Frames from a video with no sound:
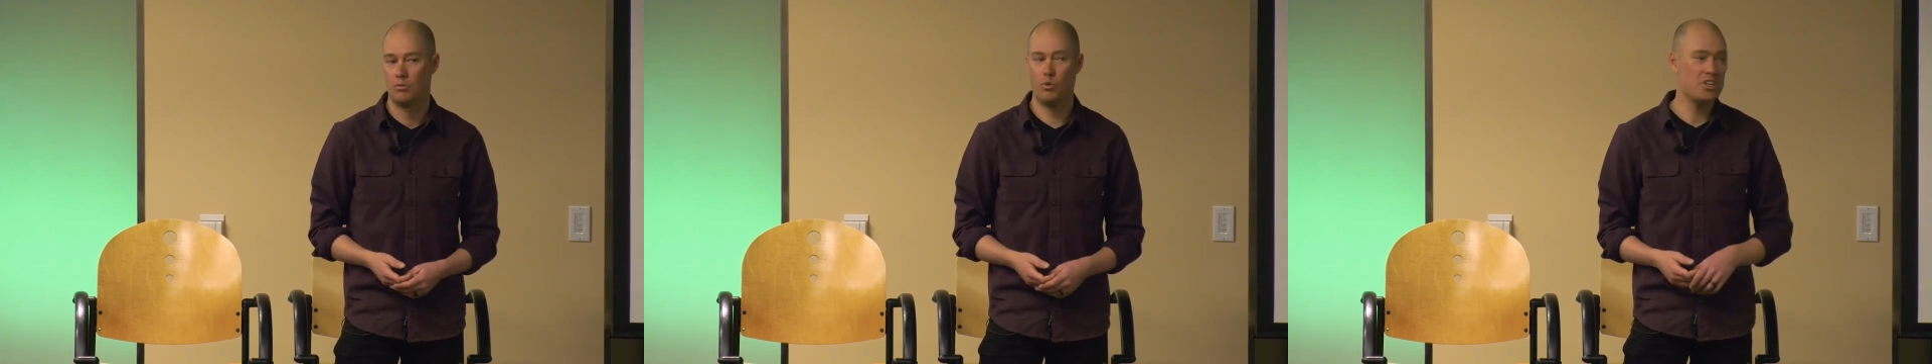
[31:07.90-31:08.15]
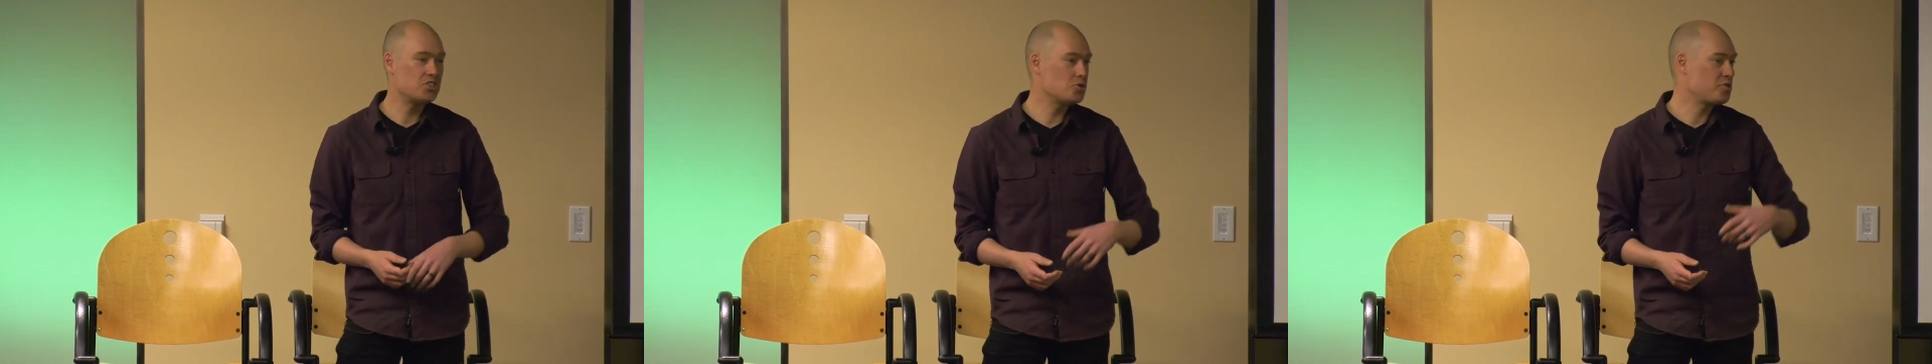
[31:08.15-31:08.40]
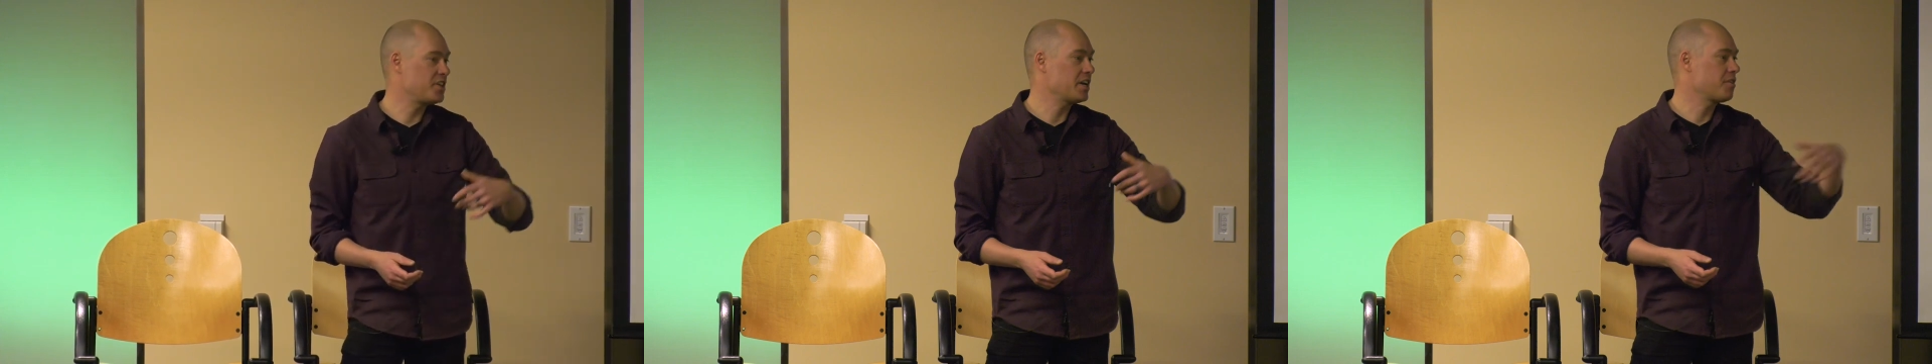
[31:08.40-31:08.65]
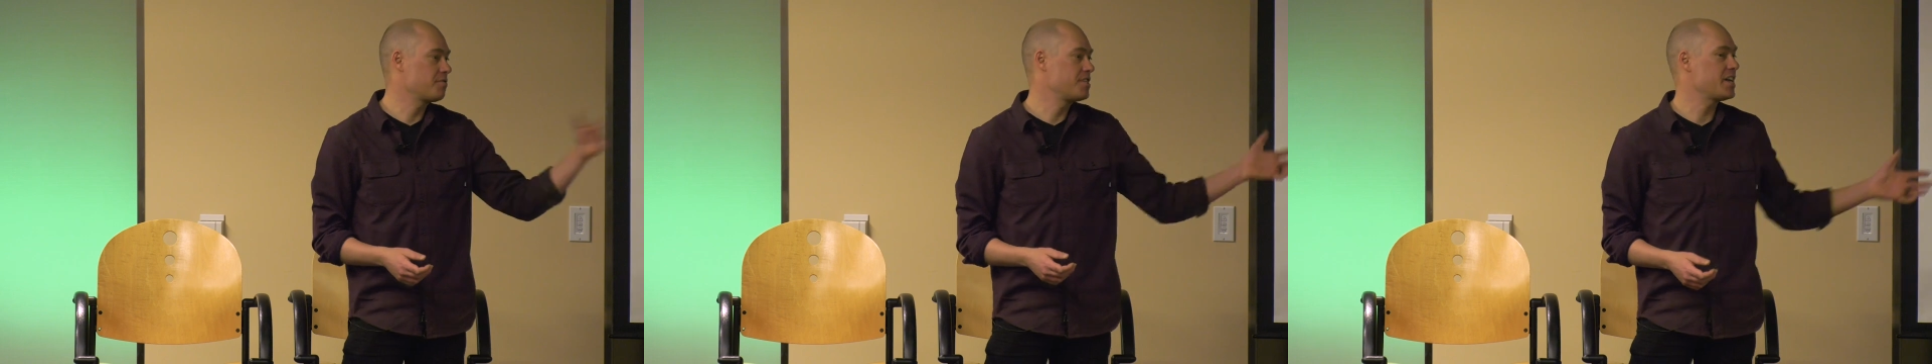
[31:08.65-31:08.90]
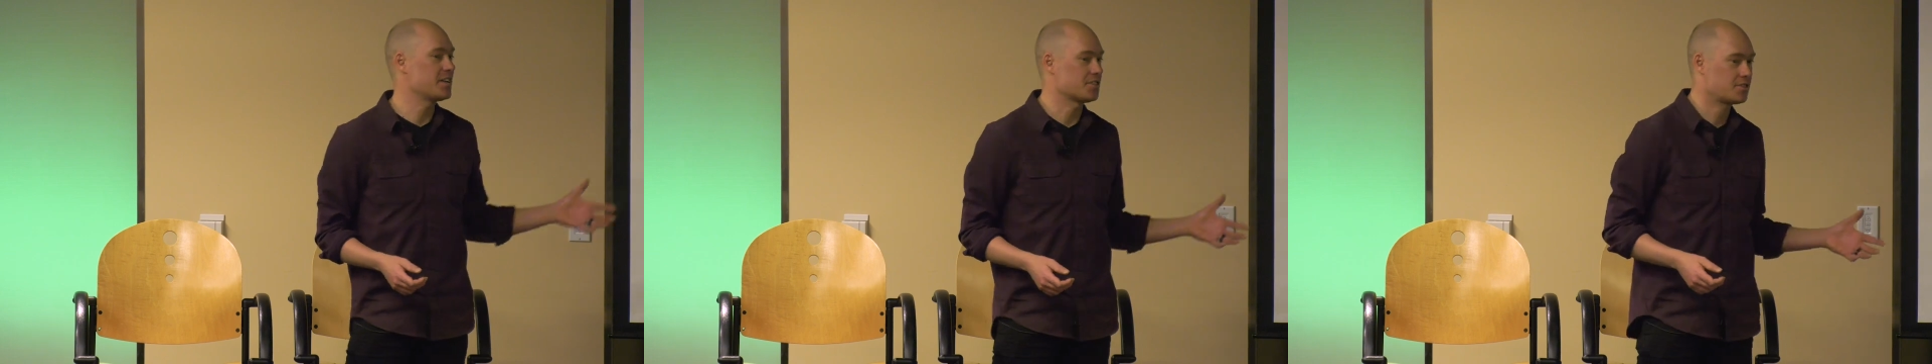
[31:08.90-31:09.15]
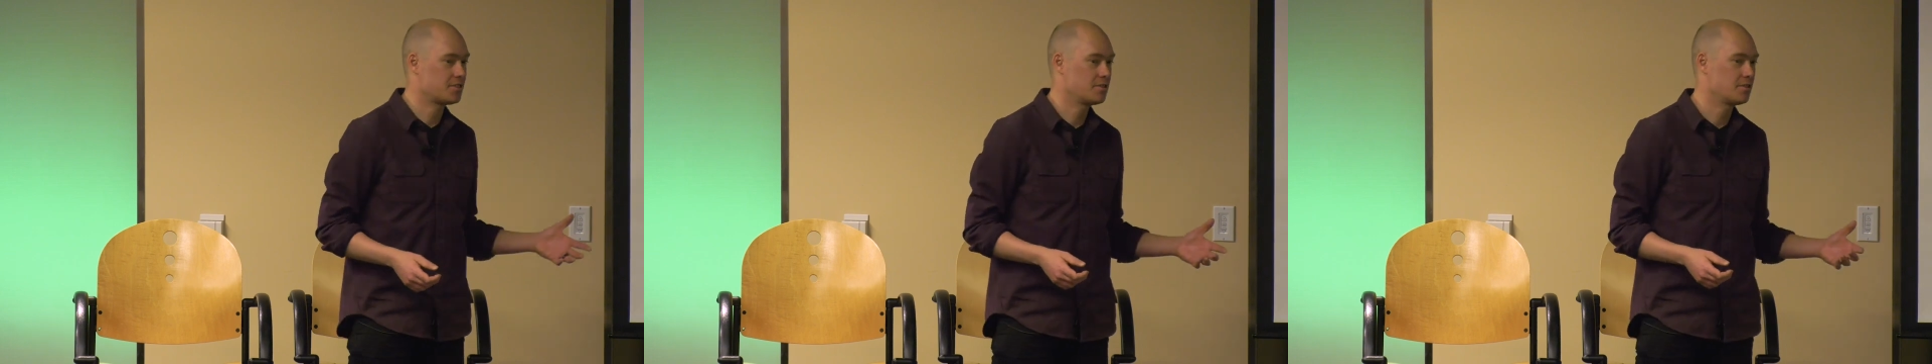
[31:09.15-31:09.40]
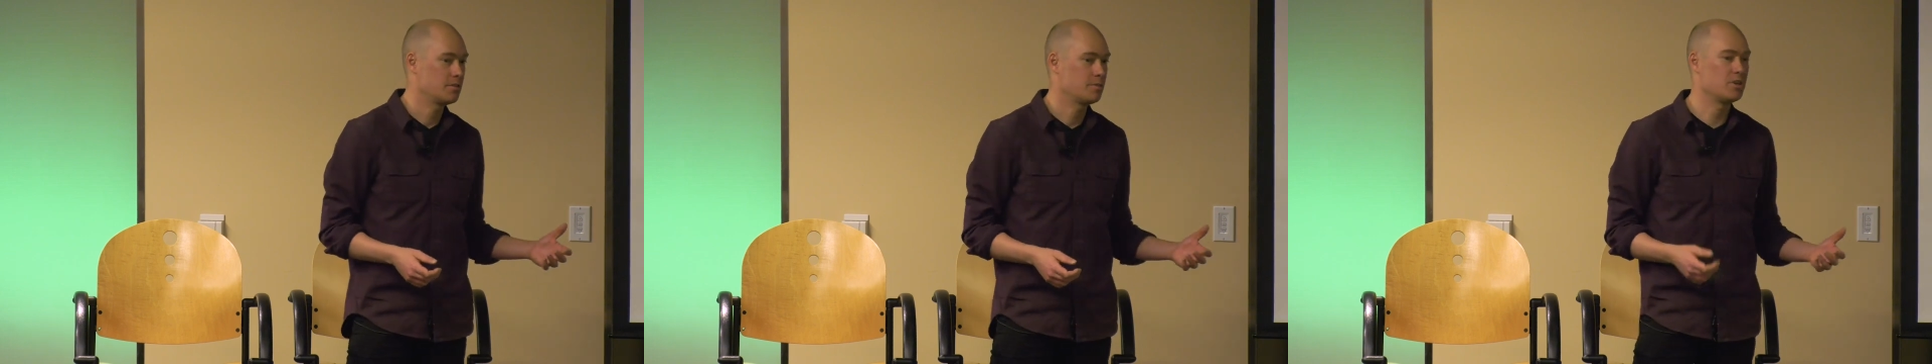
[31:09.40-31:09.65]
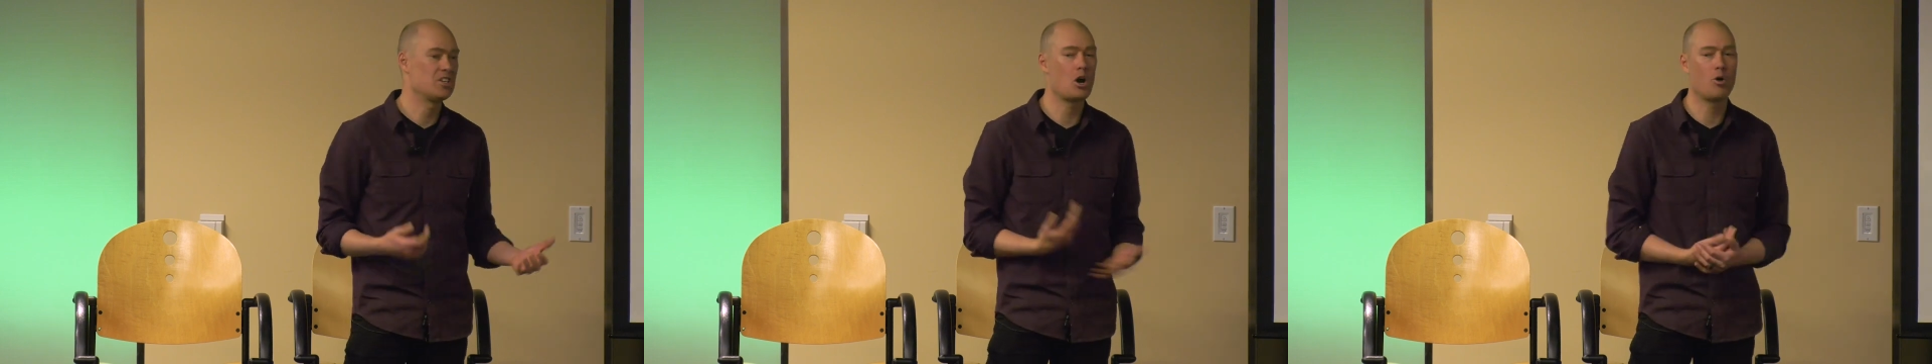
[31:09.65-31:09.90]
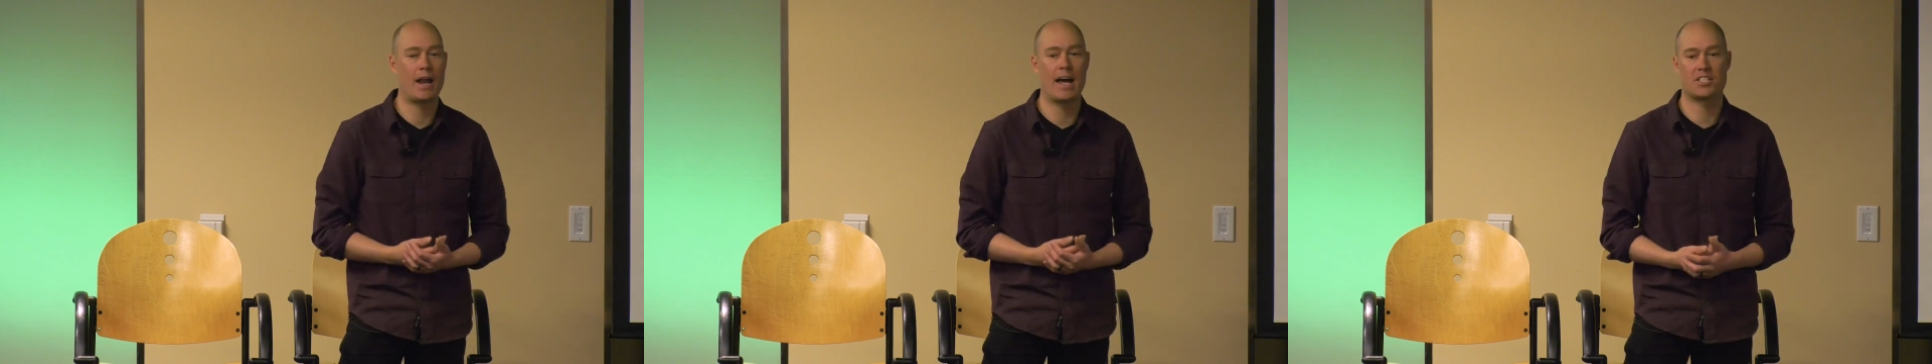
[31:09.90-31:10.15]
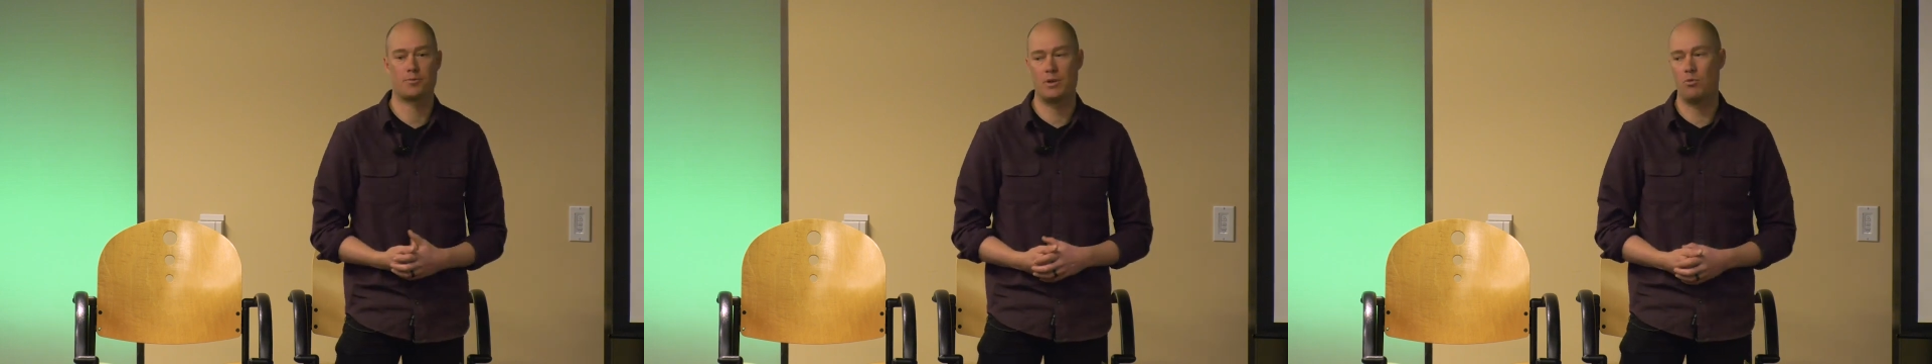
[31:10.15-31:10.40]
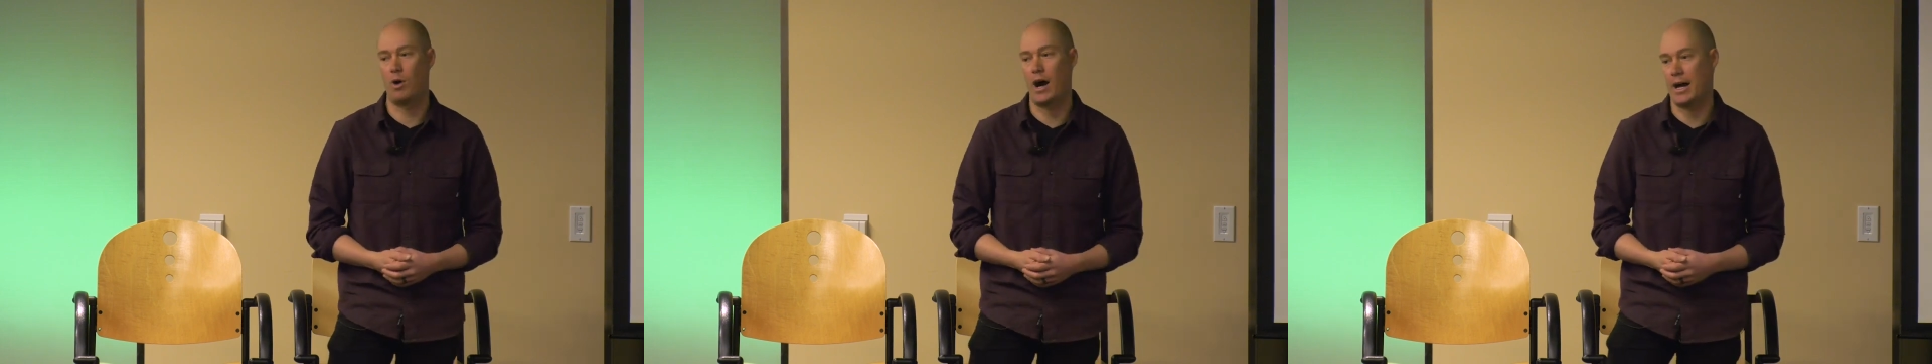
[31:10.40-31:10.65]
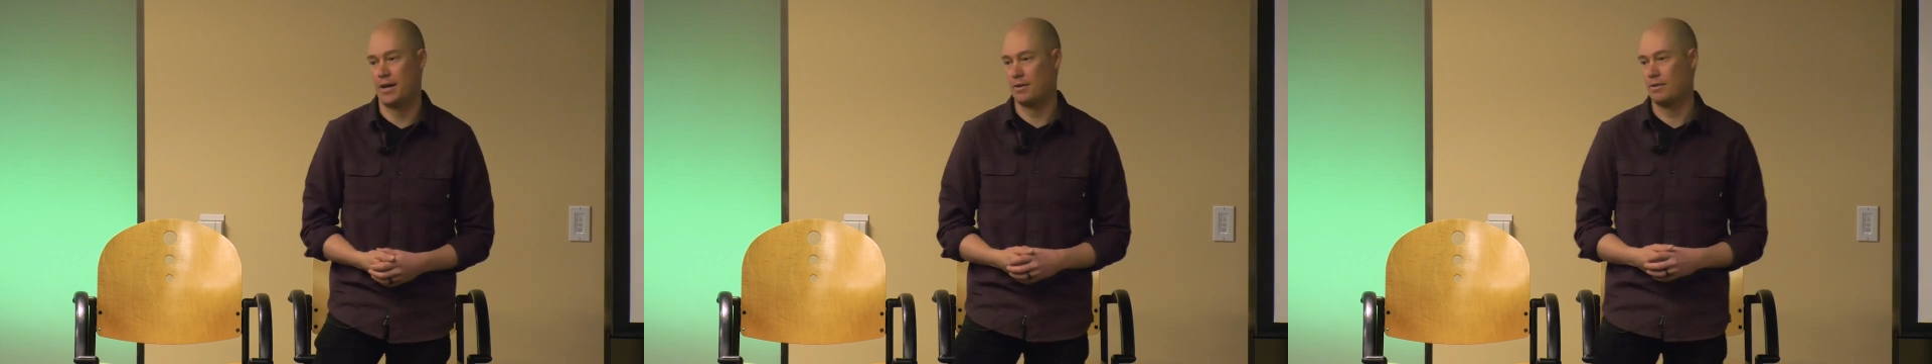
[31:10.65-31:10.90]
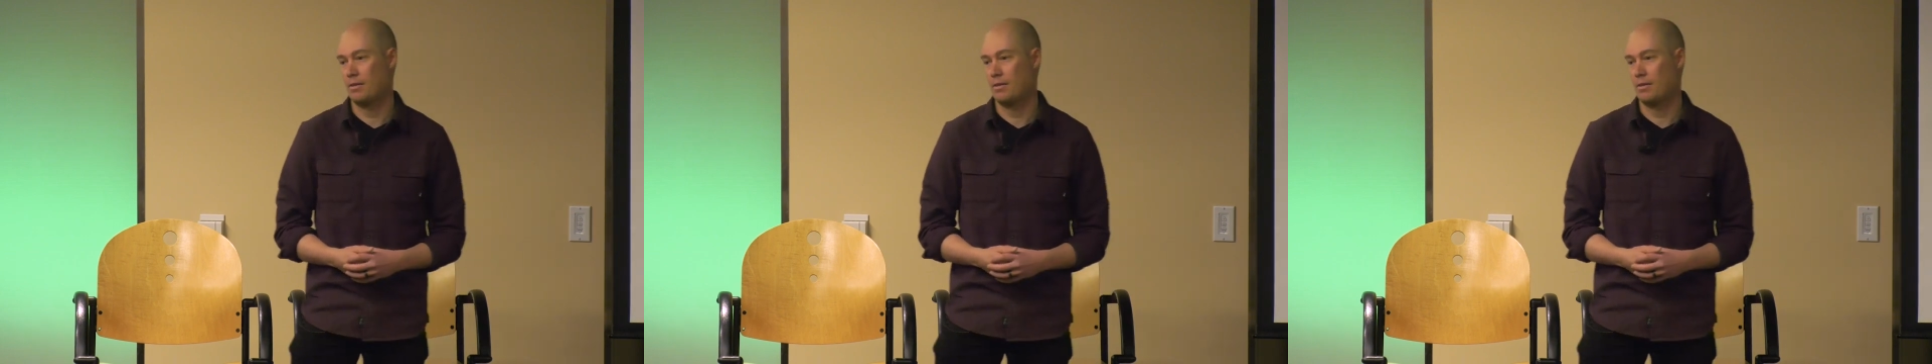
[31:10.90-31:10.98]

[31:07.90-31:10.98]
What did you think of this? But no one asked me why.